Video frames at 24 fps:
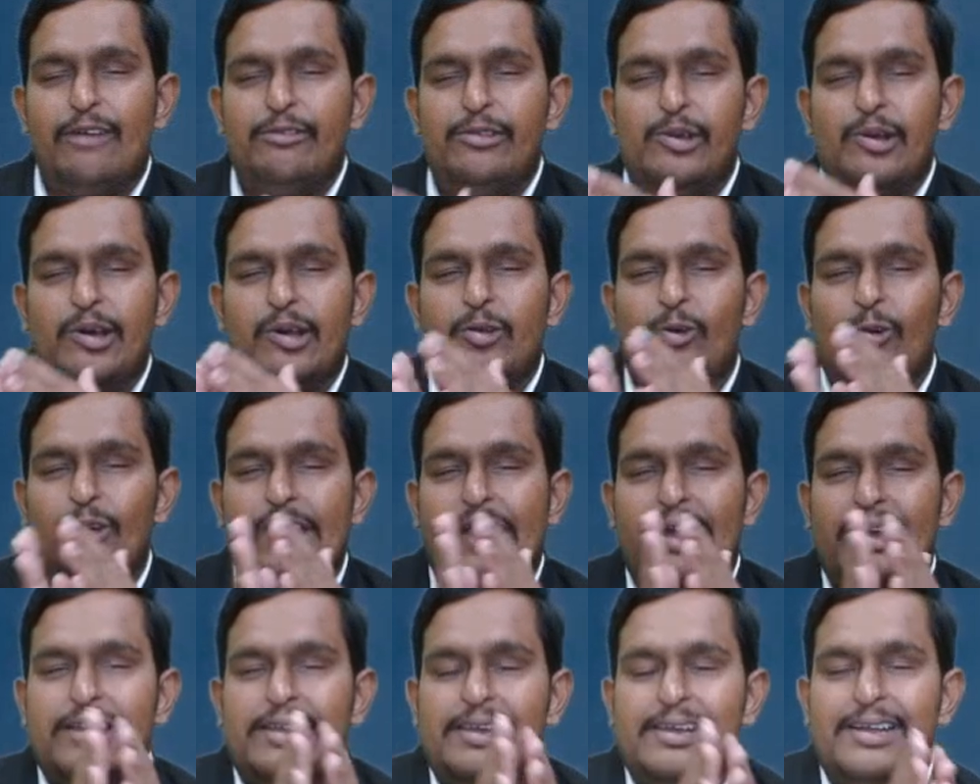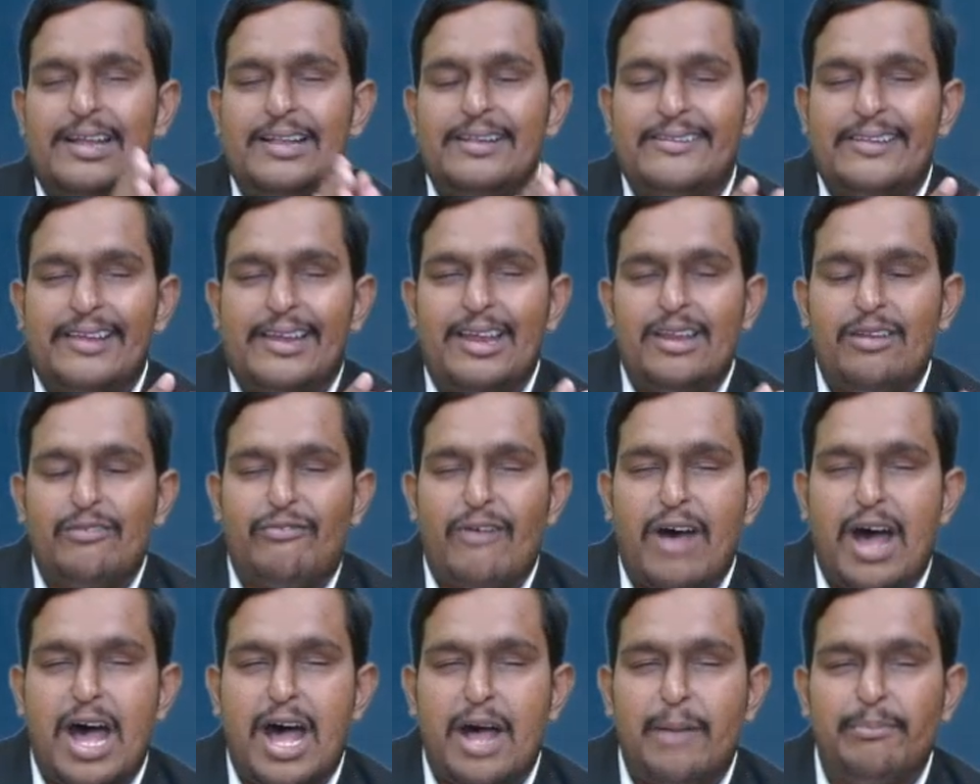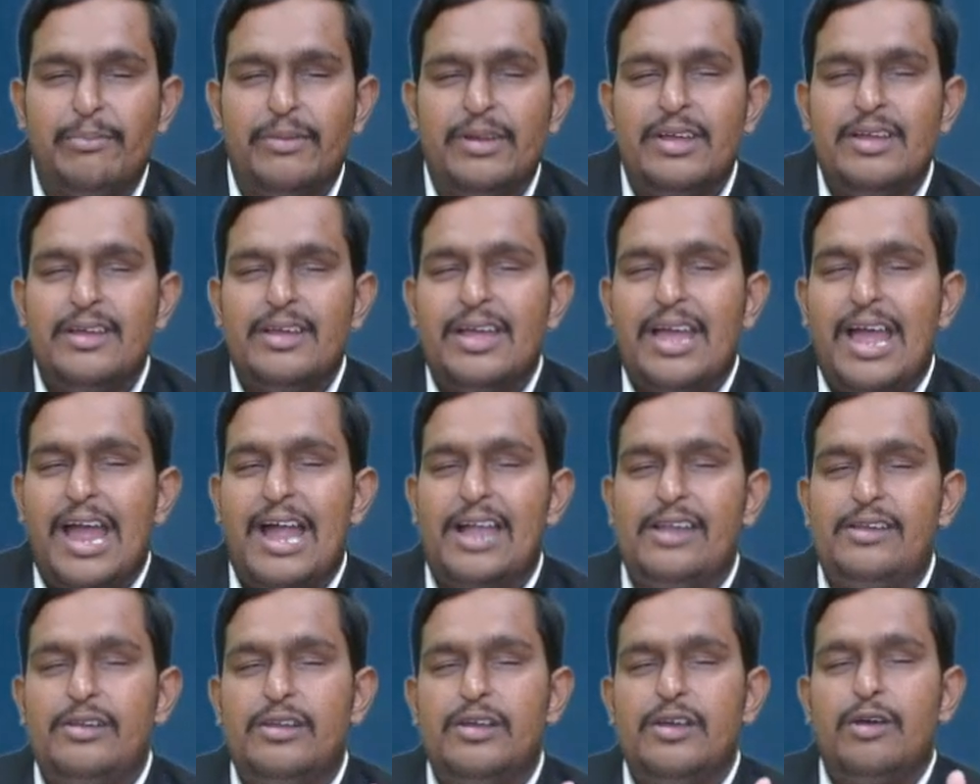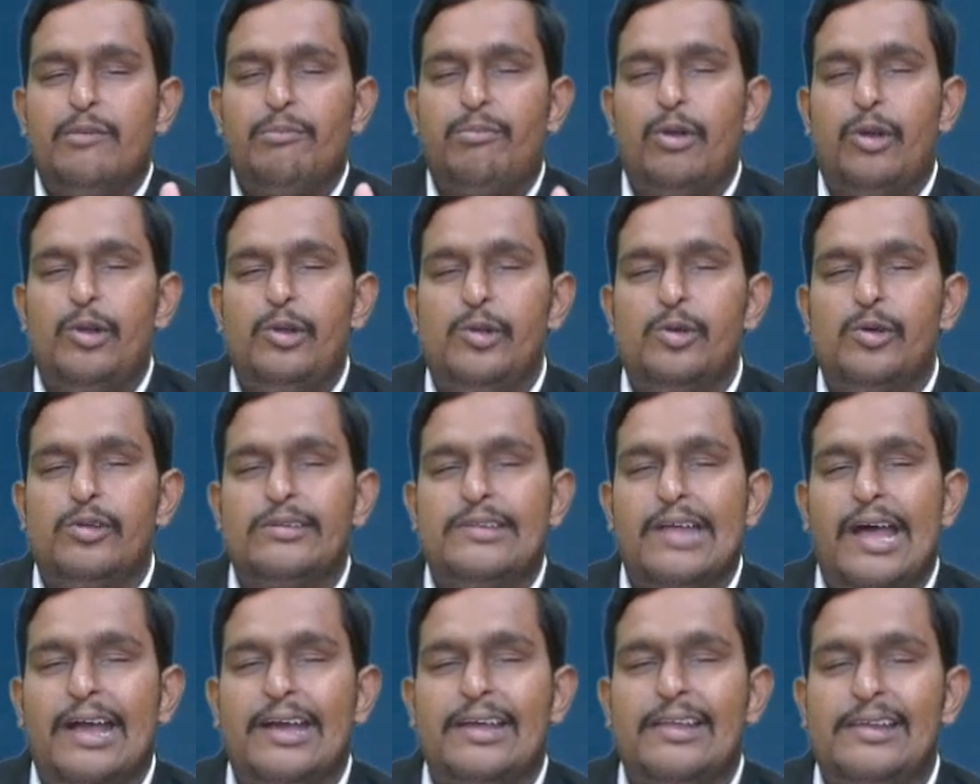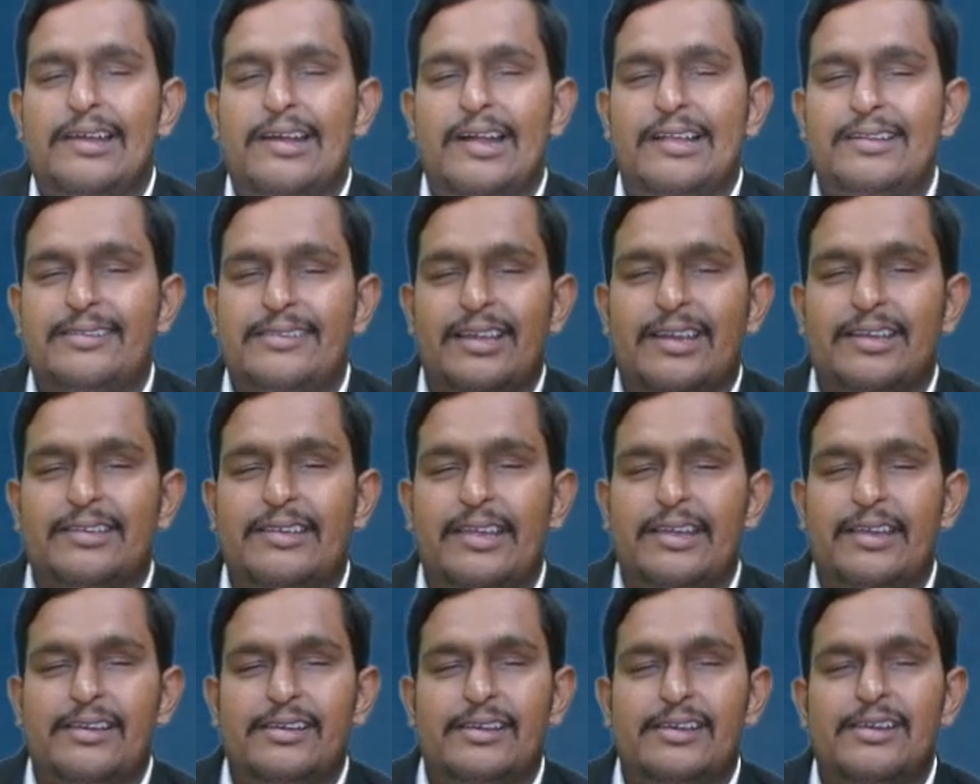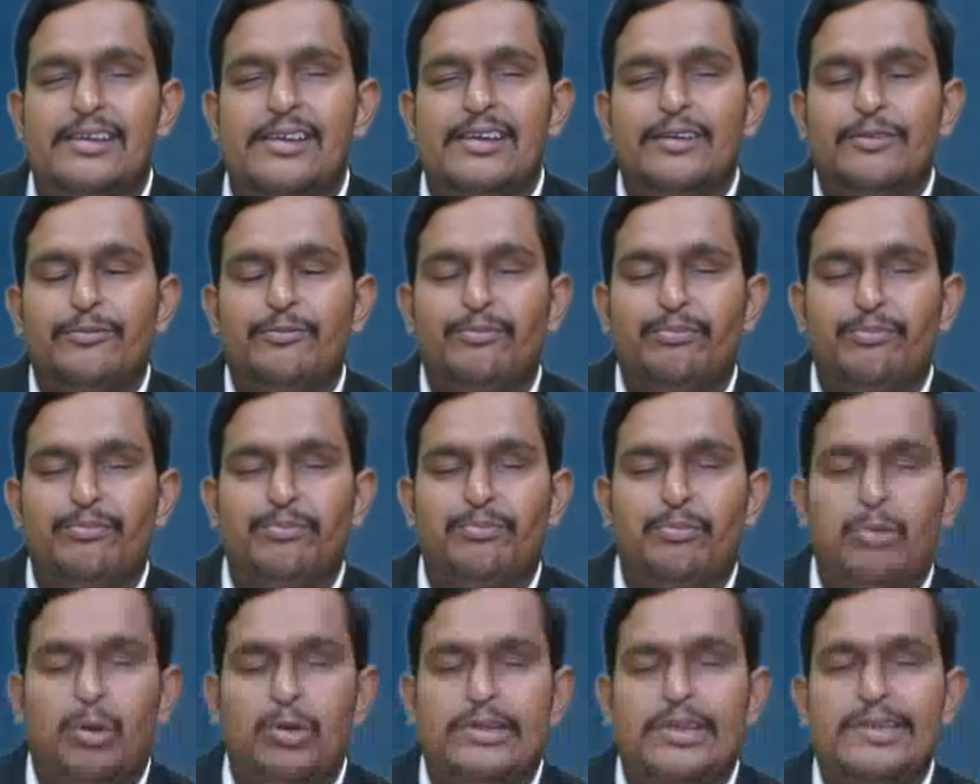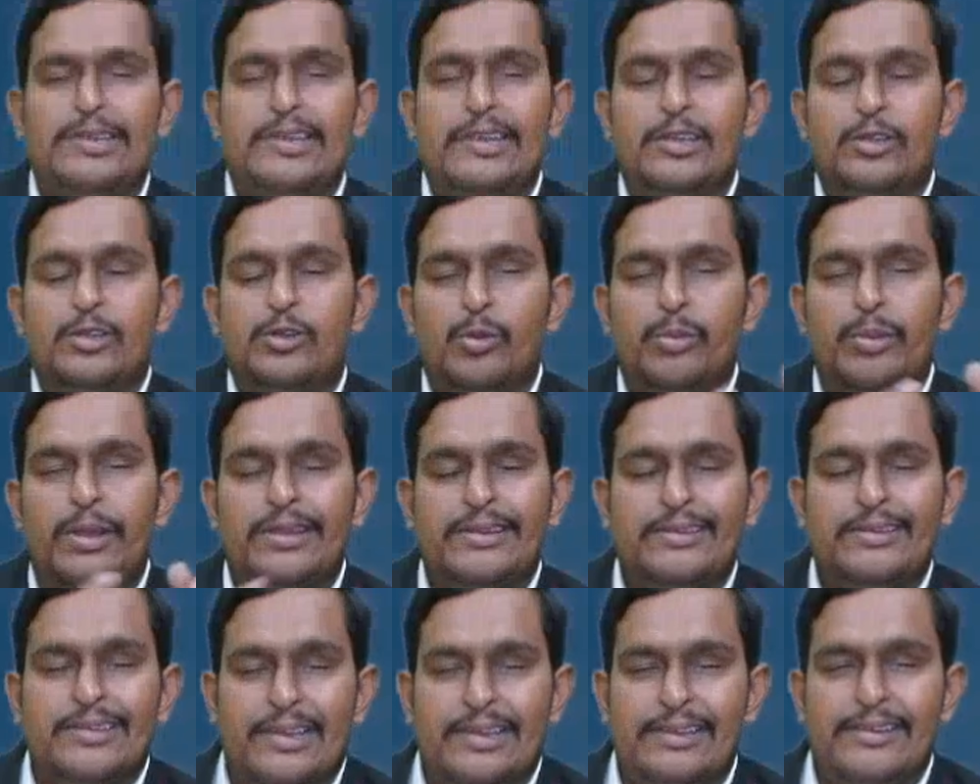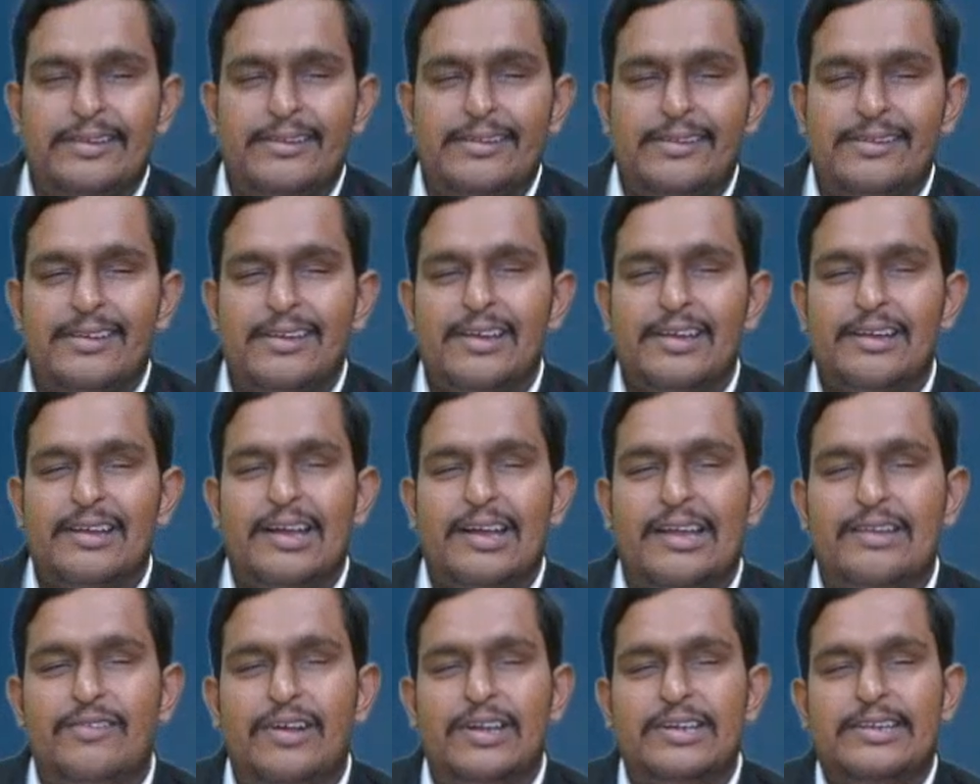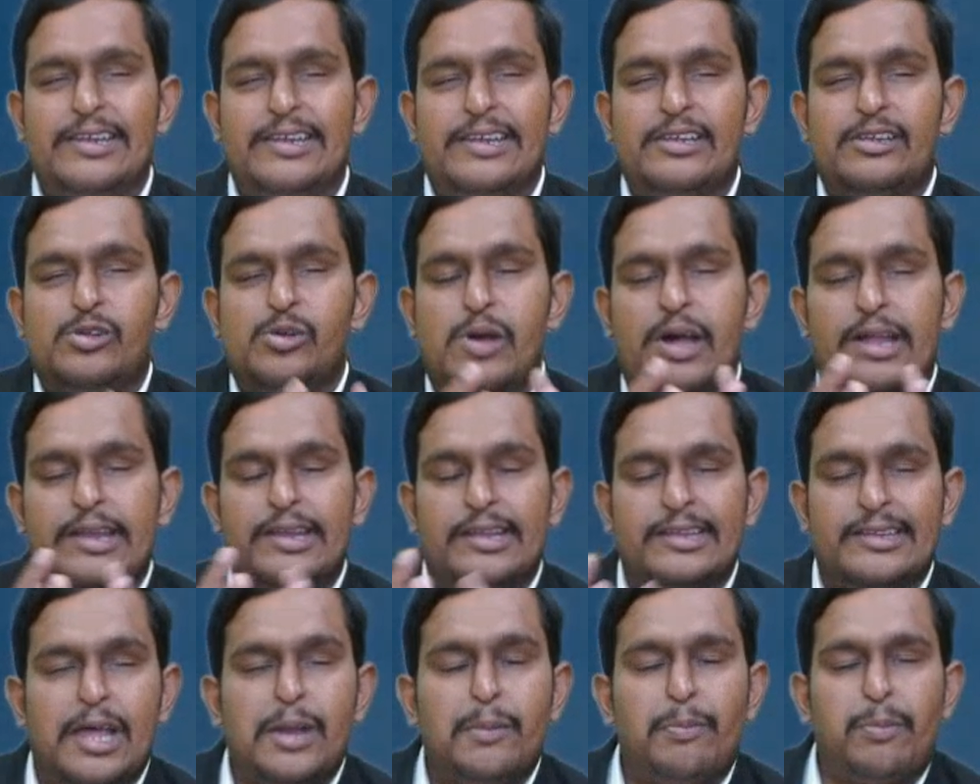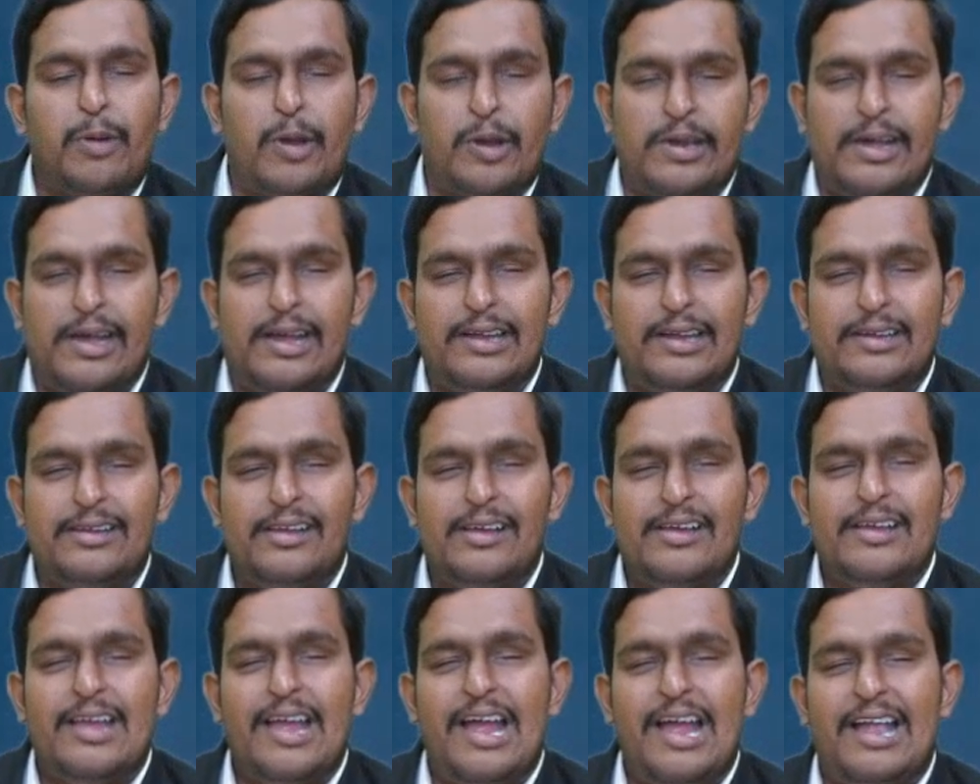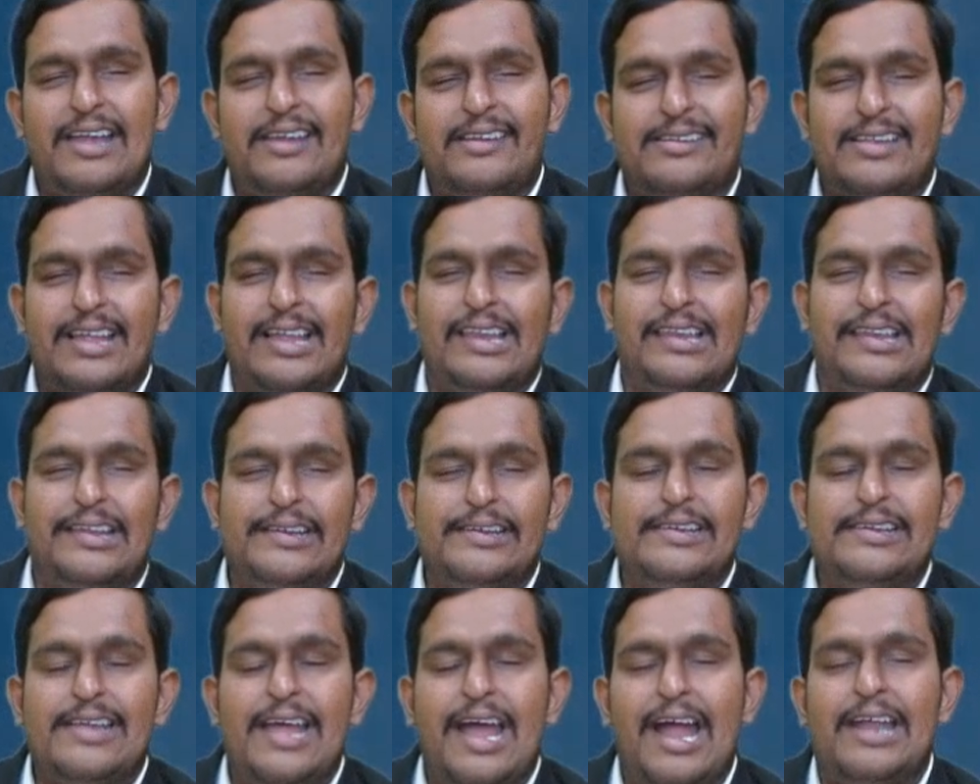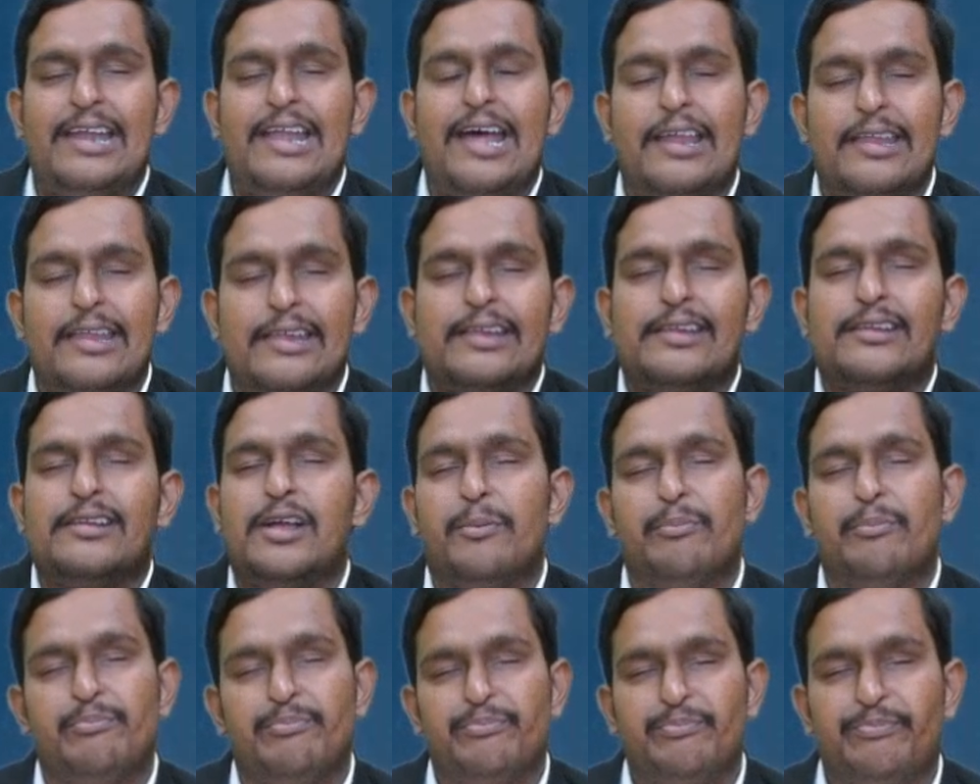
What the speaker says: your own agricultural farm and produce the agriculture thing, put it into machineries, convert into another product and sell it and earn income.